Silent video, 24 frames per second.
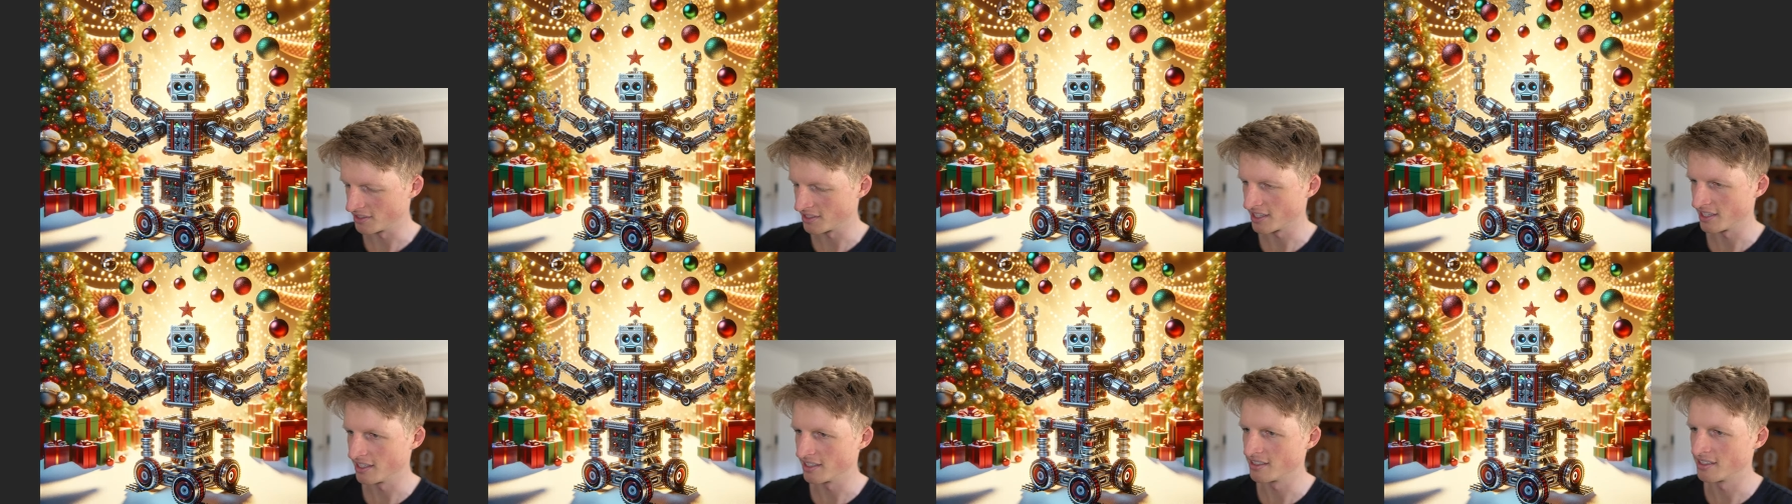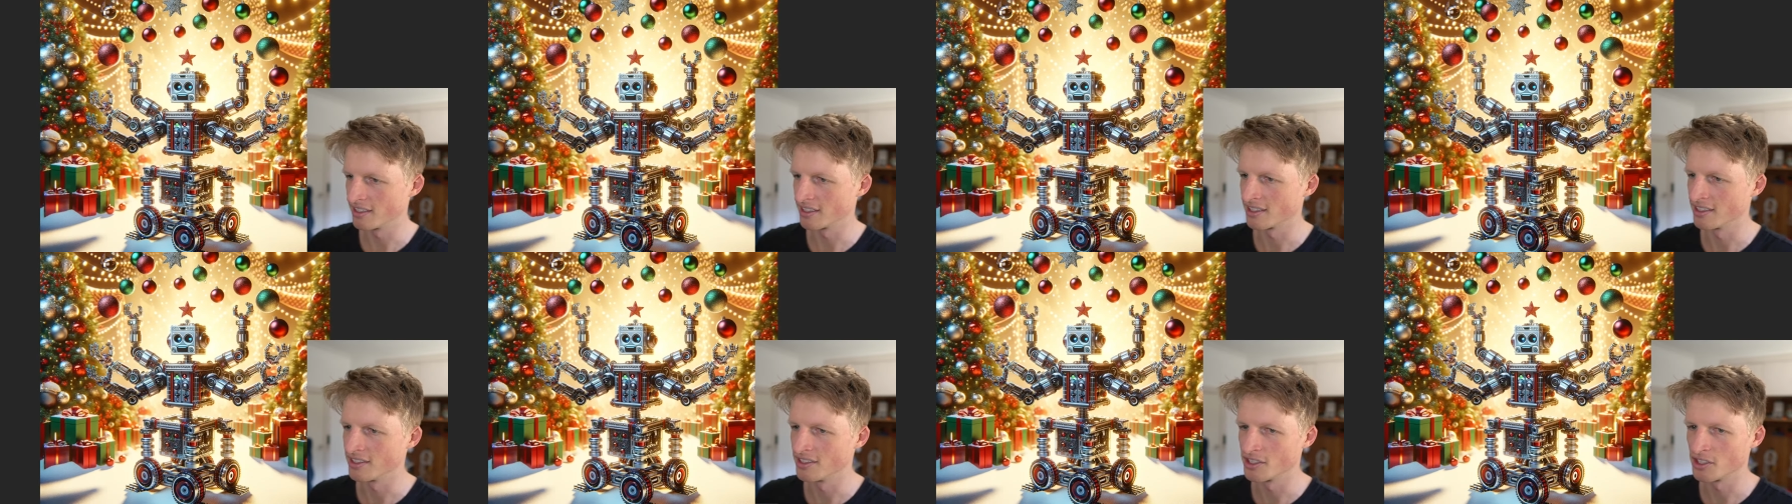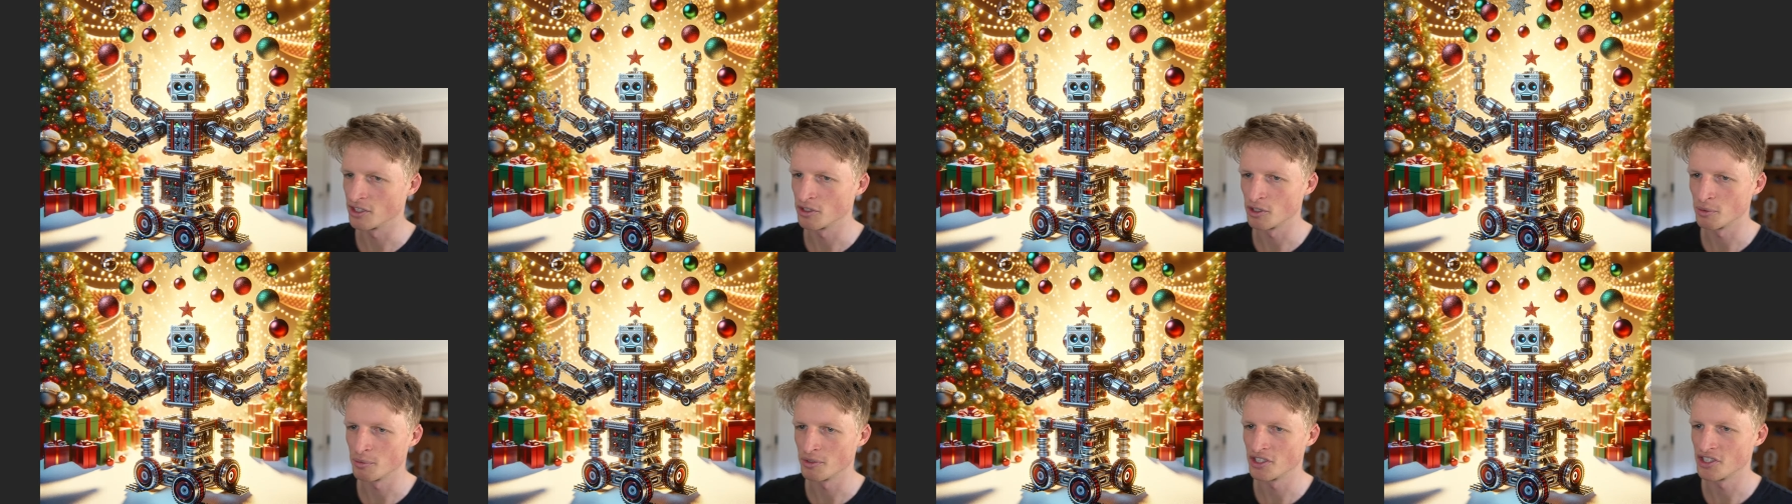on his head, like he's
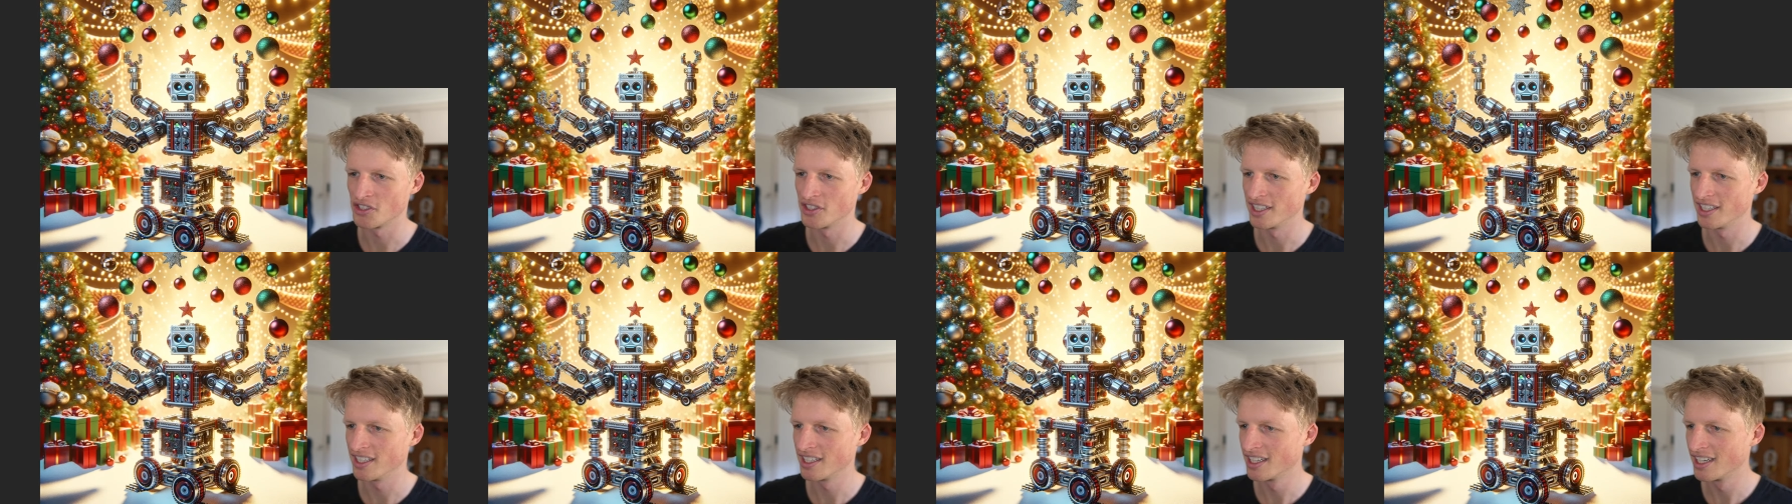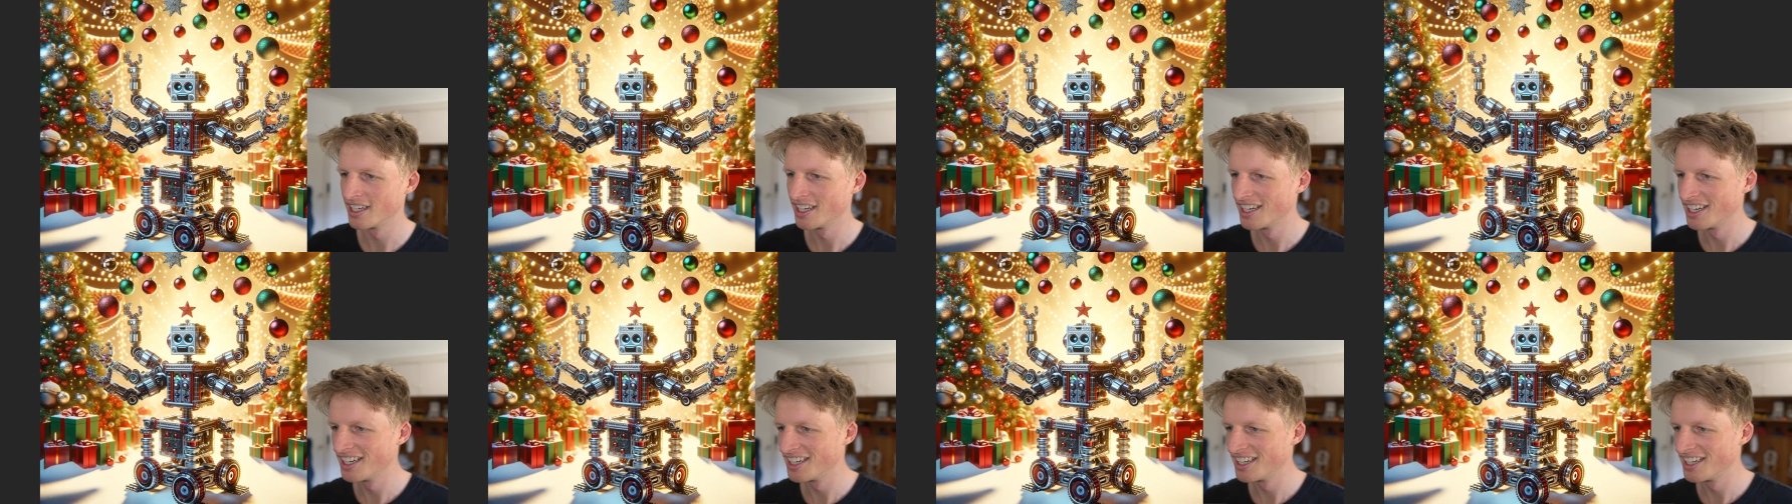a Christmas tree.